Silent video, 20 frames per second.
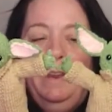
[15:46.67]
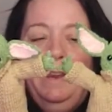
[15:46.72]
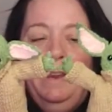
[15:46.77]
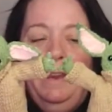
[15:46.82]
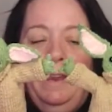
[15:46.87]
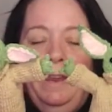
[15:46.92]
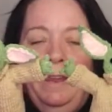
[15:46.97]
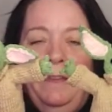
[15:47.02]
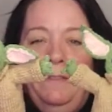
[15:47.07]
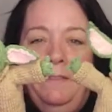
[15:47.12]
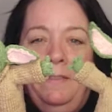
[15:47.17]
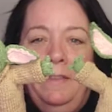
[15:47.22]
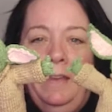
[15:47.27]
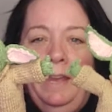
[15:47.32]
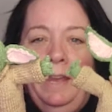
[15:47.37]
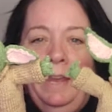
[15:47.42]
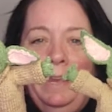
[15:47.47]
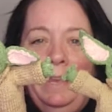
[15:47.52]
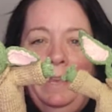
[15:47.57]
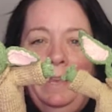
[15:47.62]
And
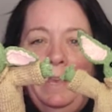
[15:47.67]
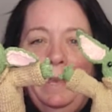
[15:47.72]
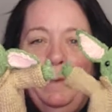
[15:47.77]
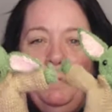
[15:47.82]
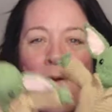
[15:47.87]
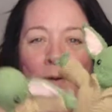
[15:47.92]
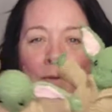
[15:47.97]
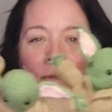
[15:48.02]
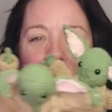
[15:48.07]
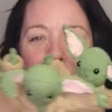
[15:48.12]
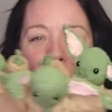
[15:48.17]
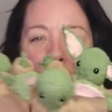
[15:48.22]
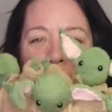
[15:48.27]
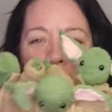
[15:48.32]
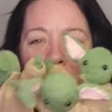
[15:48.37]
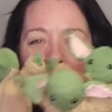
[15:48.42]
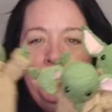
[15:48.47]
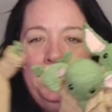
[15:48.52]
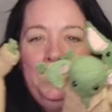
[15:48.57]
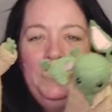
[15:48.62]
they came out so
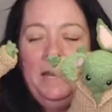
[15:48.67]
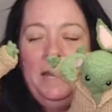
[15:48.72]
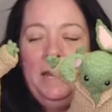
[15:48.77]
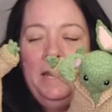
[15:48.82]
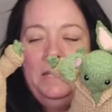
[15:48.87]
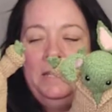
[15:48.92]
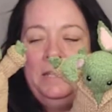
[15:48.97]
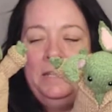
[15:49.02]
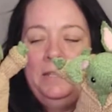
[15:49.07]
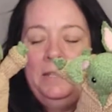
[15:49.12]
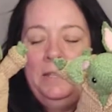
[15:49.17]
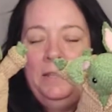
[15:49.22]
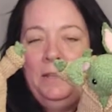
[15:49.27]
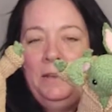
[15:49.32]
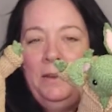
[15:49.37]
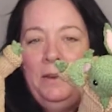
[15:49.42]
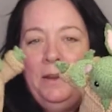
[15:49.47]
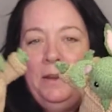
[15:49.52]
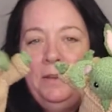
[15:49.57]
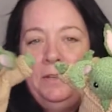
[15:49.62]
cute. I just
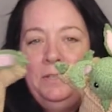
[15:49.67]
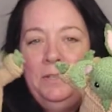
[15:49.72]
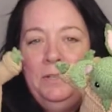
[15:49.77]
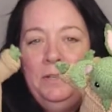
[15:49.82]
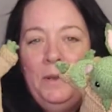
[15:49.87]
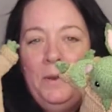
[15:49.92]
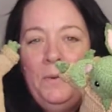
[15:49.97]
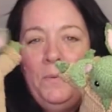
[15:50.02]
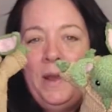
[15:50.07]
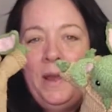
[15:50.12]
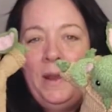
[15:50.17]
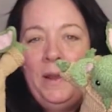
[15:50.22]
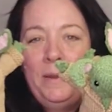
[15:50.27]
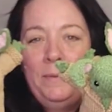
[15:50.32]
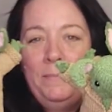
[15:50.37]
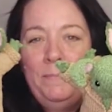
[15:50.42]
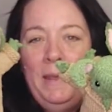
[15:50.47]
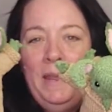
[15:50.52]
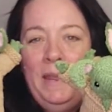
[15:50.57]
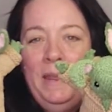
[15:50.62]
thought, you know, why not
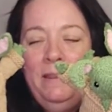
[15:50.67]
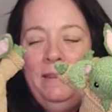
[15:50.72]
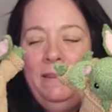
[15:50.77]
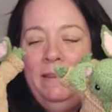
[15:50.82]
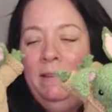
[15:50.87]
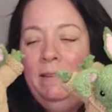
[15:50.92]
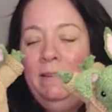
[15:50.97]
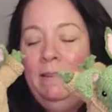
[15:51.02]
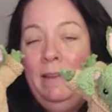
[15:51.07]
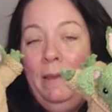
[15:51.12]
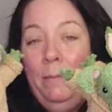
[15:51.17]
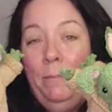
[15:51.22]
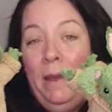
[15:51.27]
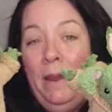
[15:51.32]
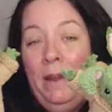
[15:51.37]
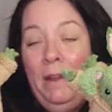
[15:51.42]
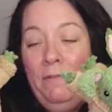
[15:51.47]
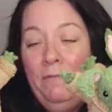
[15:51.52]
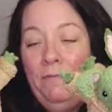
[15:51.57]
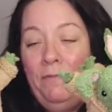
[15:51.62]
make a
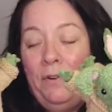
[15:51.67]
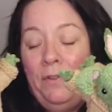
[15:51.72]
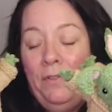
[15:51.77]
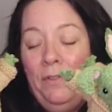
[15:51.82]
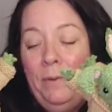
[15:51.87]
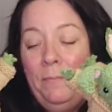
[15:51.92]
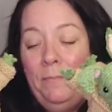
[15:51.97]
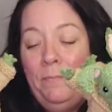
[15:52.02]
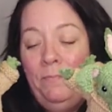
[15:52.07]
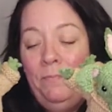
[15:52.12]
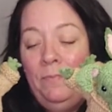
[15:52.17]
pattern for them?